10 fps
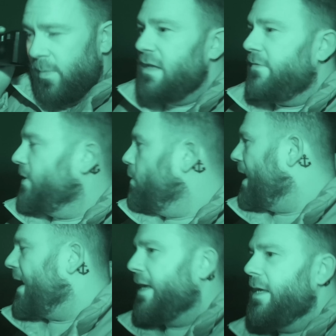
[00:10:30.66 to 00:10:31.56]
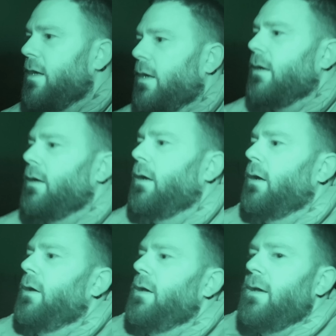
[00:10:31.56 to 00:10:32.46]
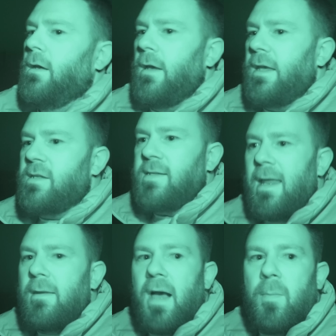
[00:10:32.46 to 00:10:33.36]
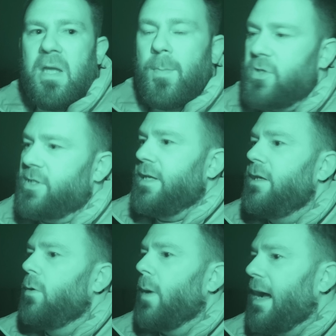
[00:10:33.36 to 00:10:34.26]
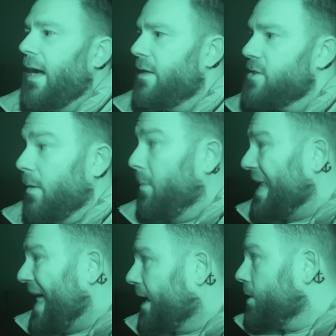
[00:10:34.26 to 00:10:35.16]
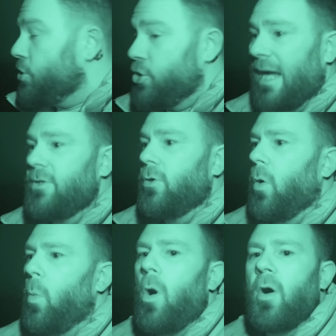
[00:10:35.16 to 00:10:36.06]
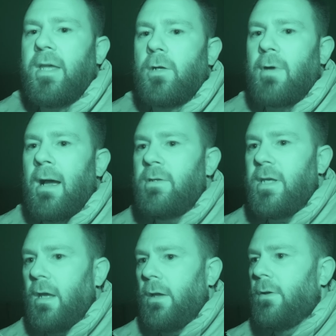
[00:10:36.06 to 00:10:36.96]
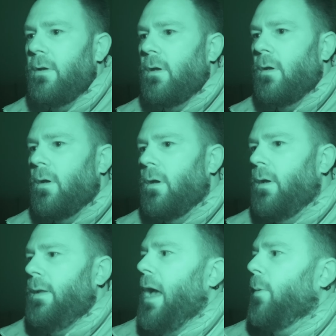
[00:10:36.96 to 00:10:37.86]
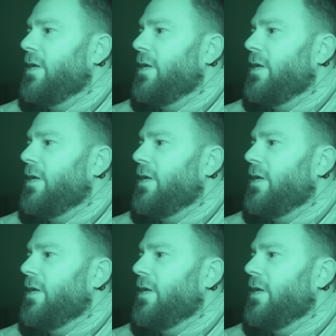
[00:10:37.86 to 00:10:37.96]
if you are here, it's said that people see you as a black shadow walking around here. I'm going to